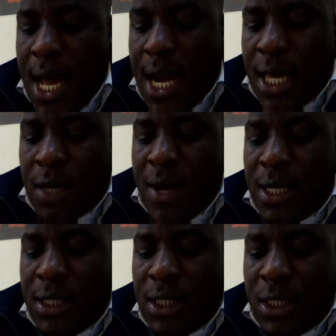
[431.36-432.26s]
Another
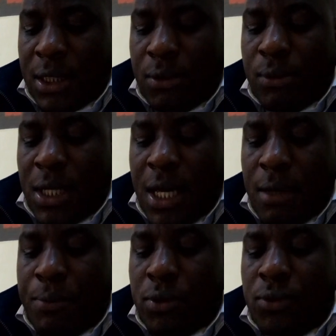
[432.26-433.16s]
one, it will
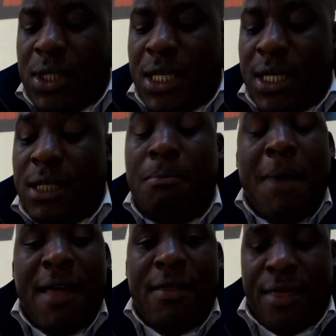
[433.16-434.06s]
help you to generate
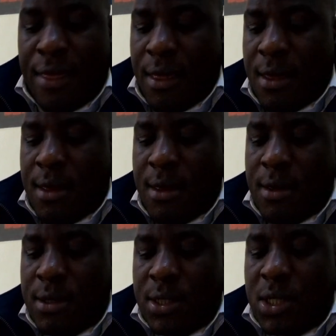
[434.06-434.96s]

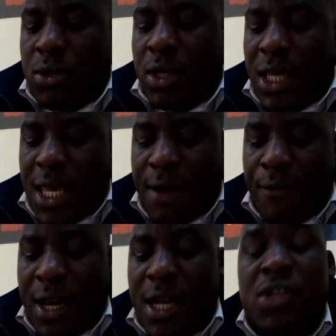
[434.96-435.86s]
month/year
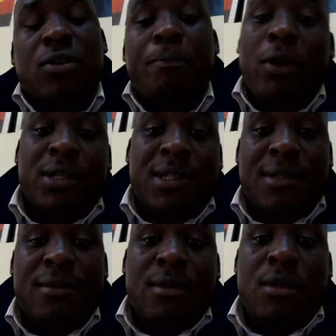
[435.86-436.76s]
financial
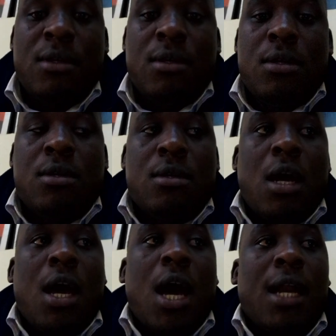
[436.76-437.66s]
reports.
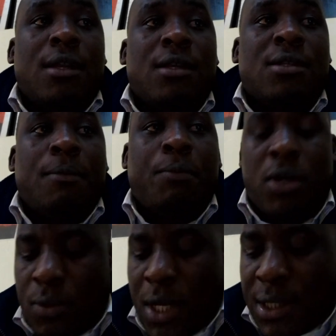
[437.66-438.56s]
And these
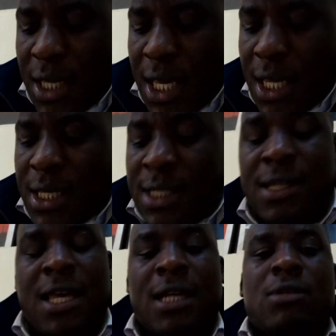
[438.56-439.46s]
reports we are saying
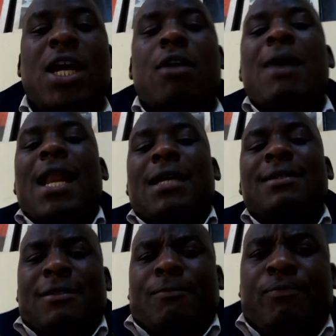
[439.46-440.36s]
is the trial
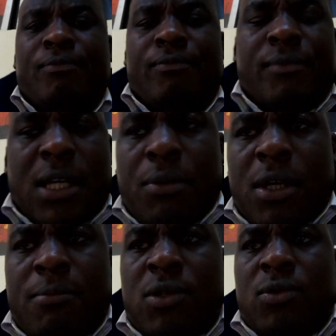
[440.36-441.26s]
balance. The
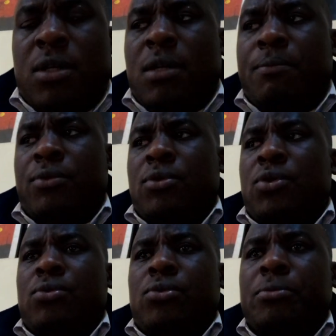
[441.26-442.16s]
QuickBooks will help you
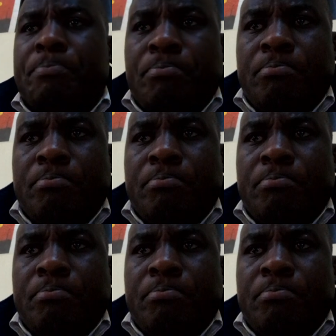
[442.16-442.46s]
to